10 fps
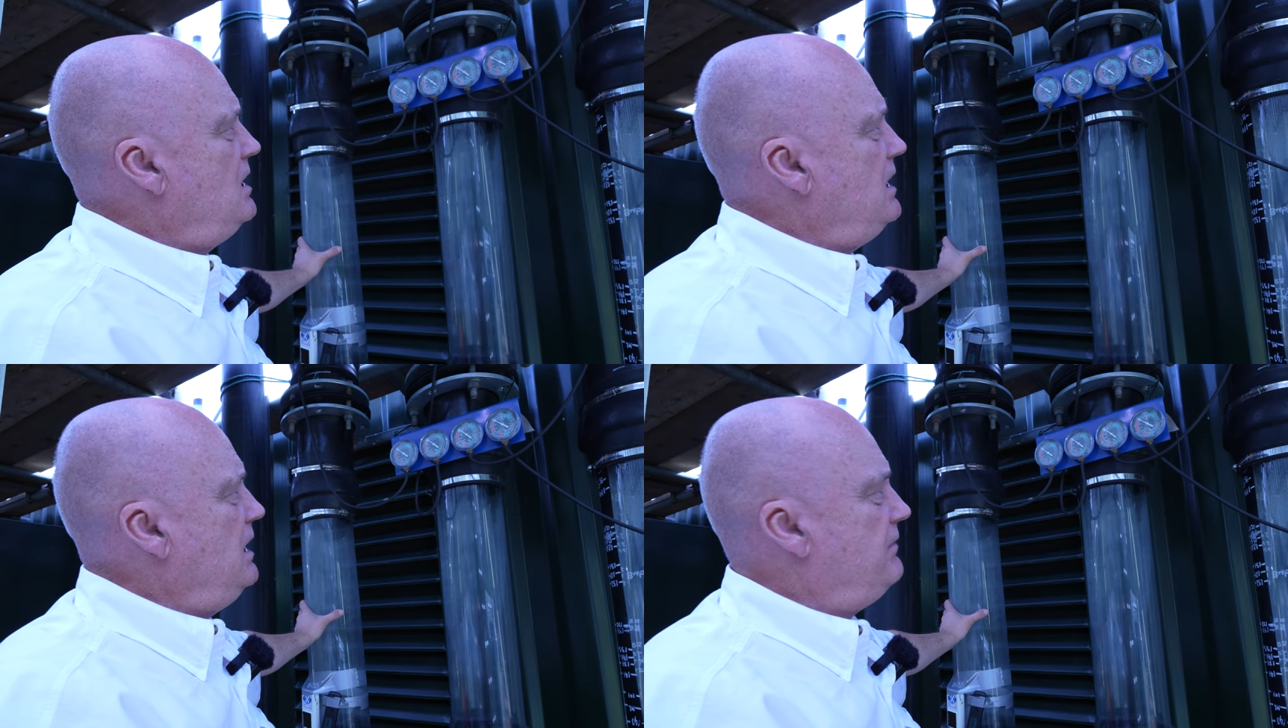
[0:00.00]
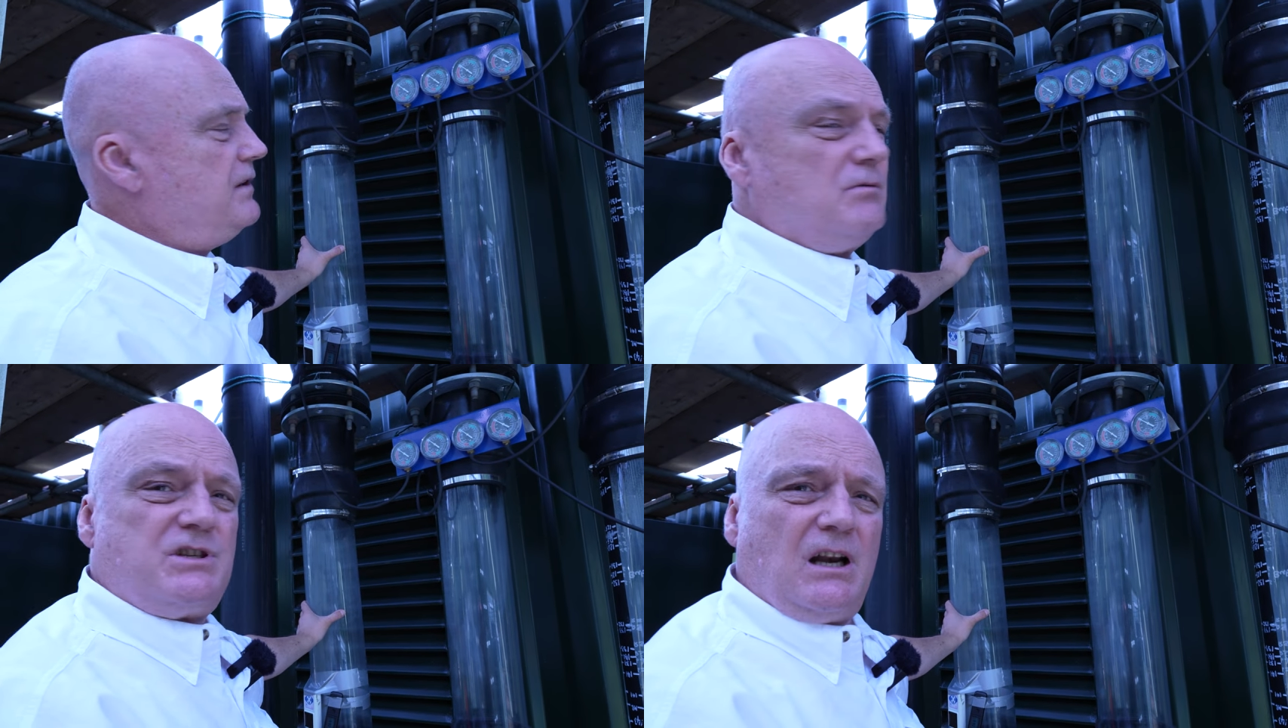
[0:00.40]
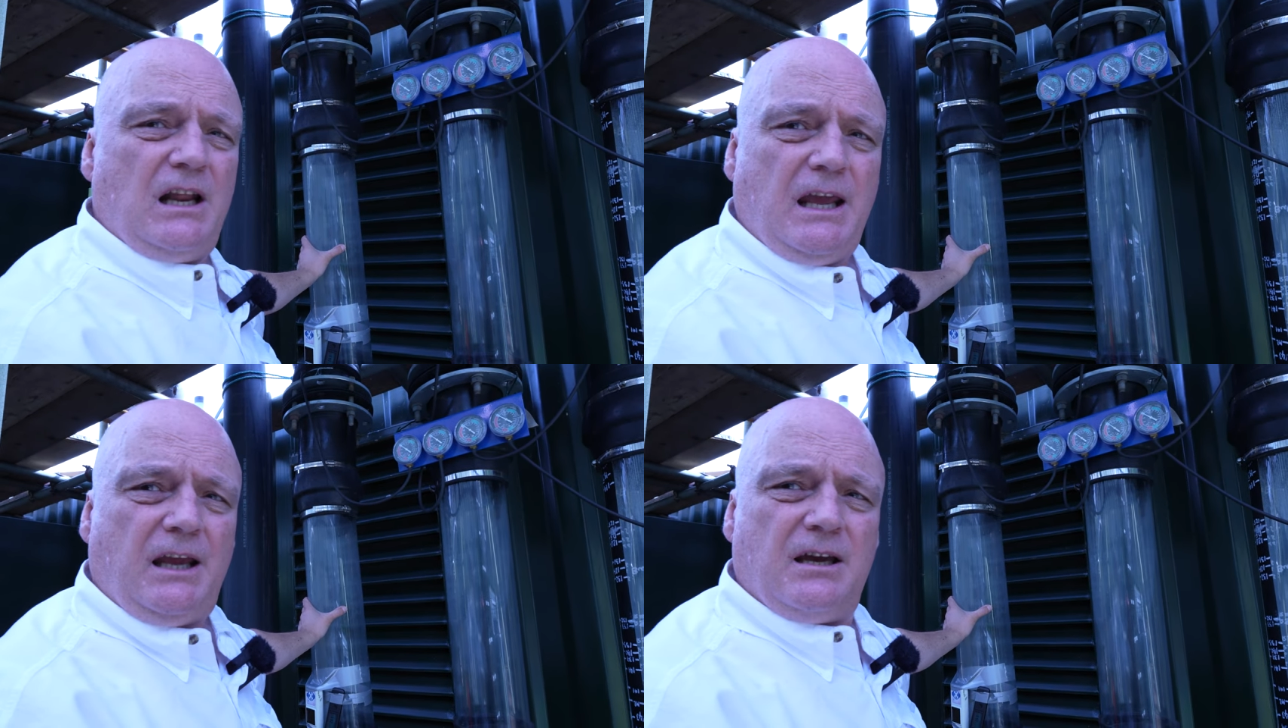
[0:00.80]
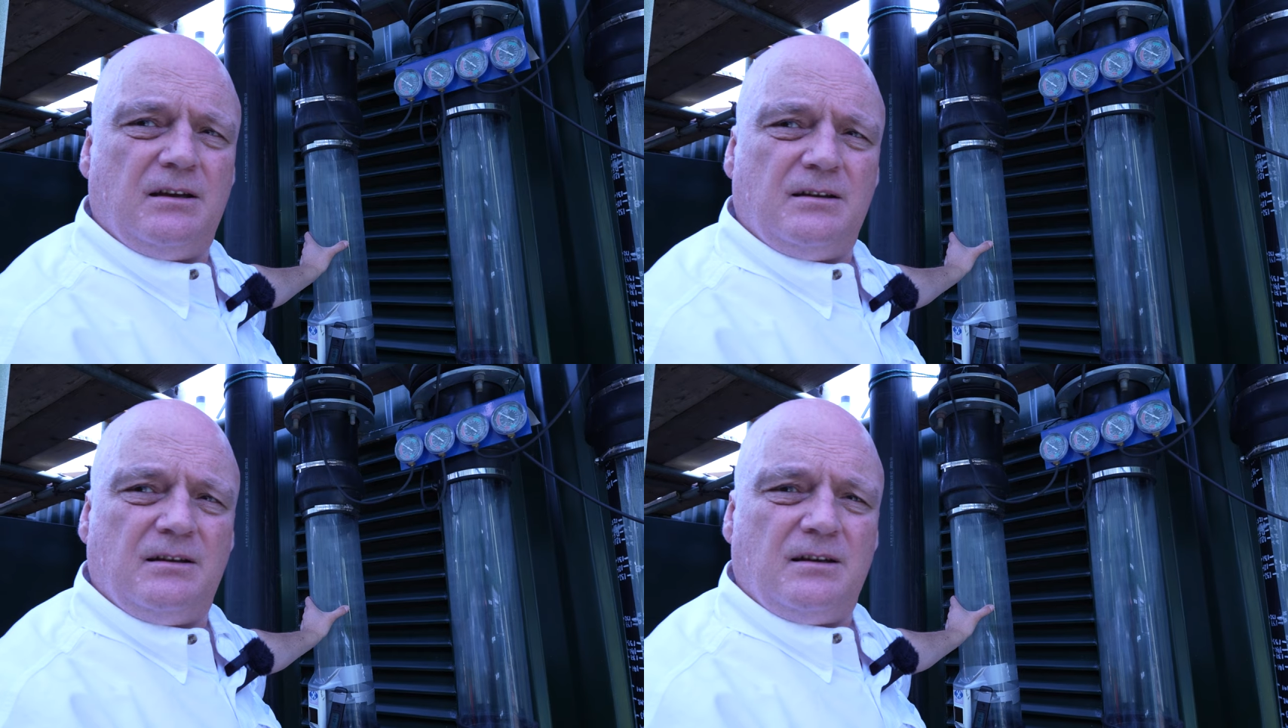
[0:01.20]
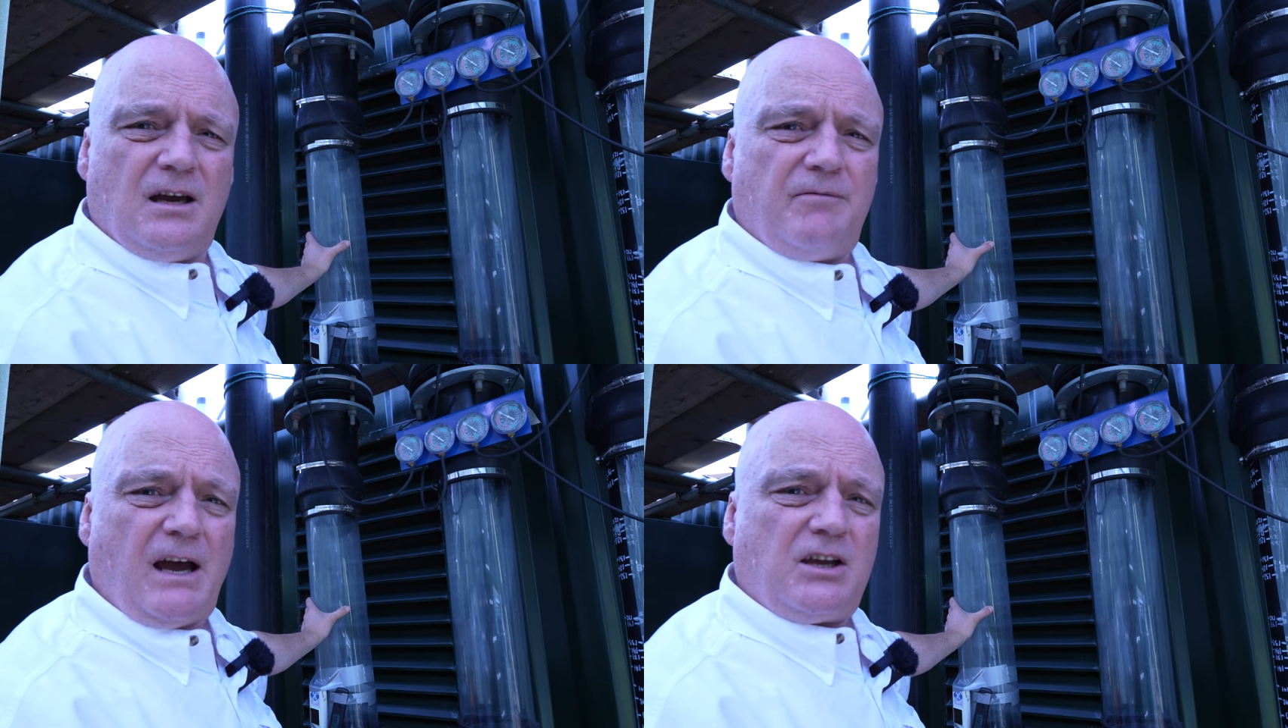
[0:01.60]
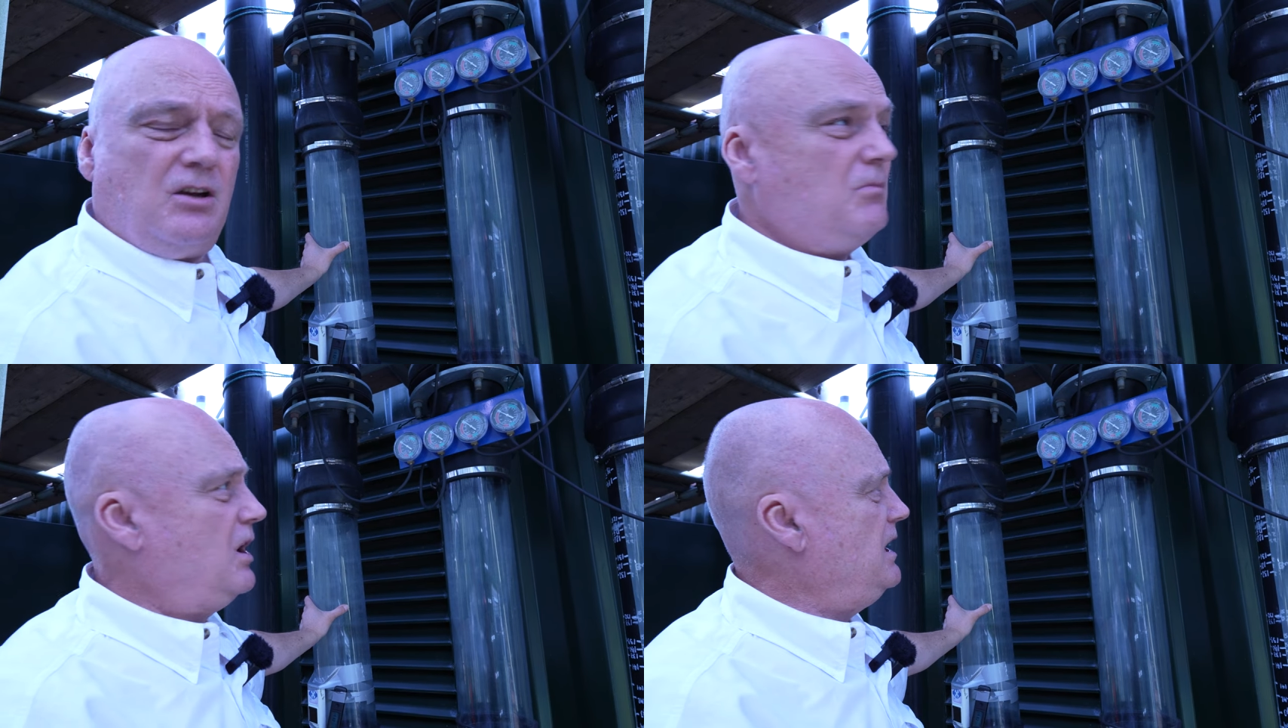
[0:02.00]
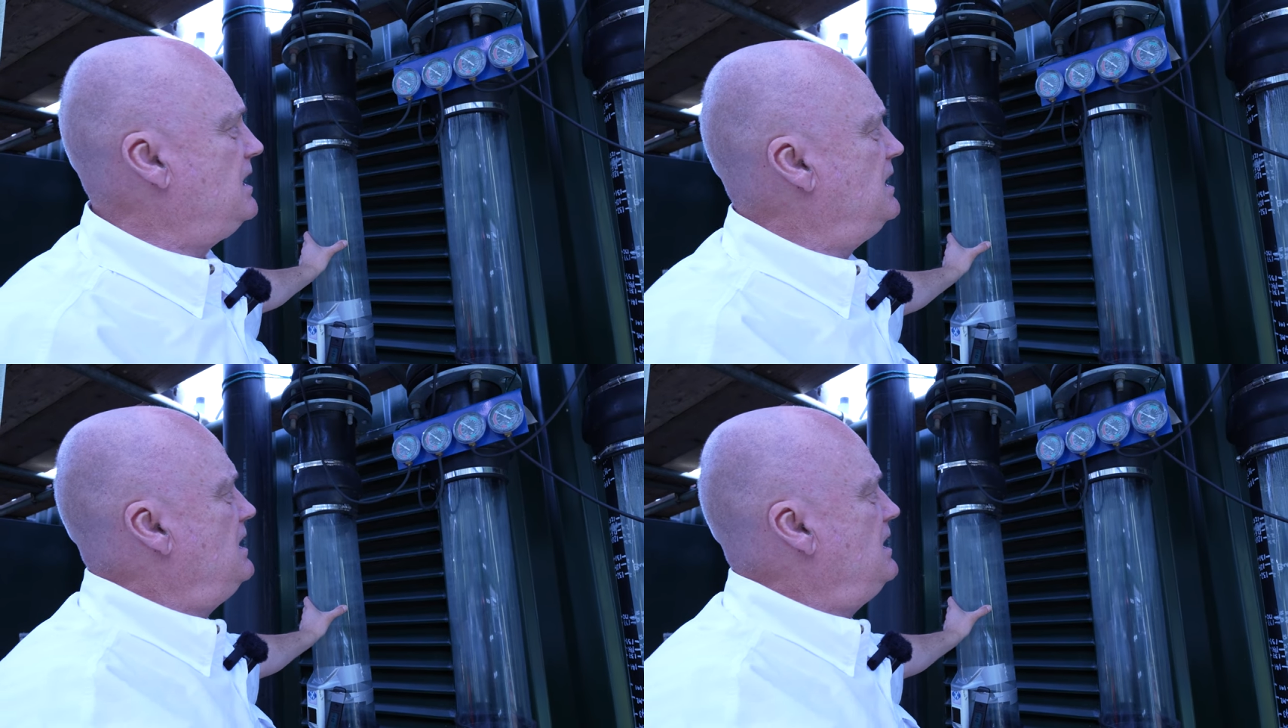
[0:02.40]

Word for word: if there was a leak, a vacuum leak,